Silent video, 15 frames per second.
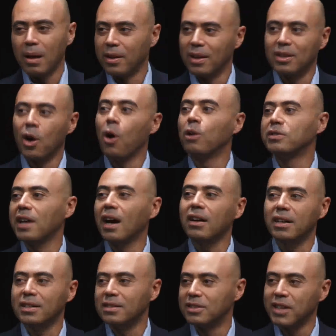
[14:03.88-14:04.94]
the hotel
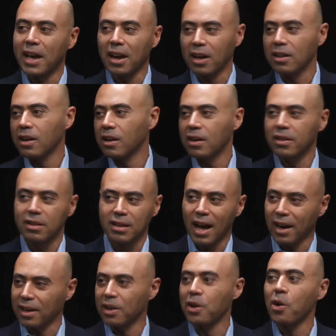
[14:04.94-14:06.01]
in Santa Clara. They're
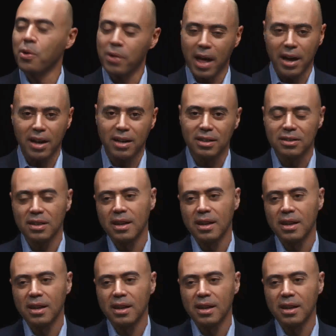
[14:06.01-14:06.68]
not going to know who that is.